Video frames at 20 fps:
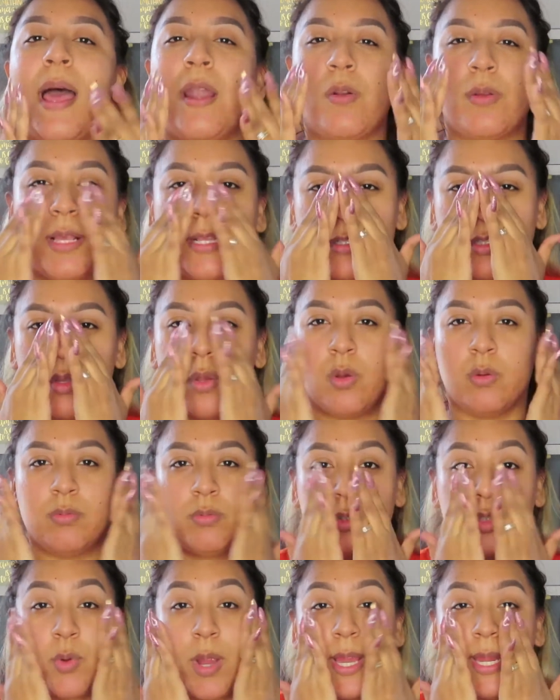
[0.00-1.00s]
I don't get so
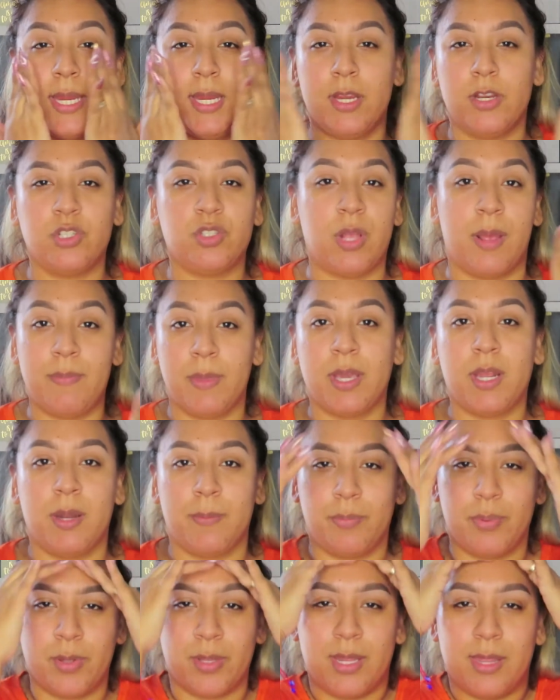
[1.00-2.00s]
dry here, so I'm not going
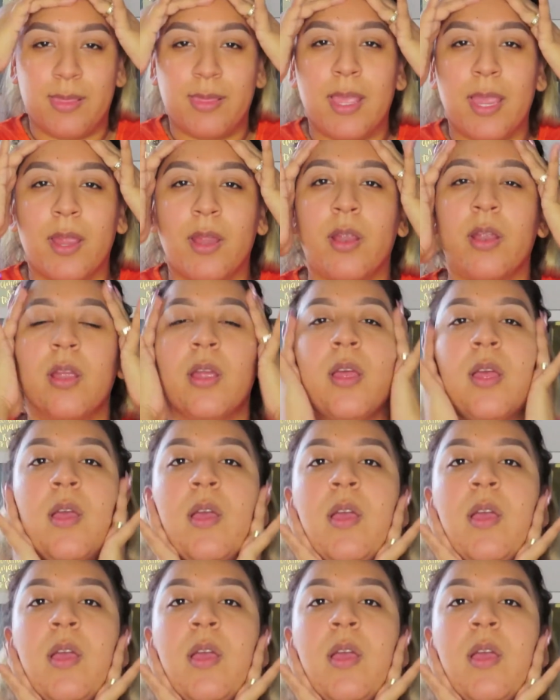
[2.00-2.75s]
to put it there.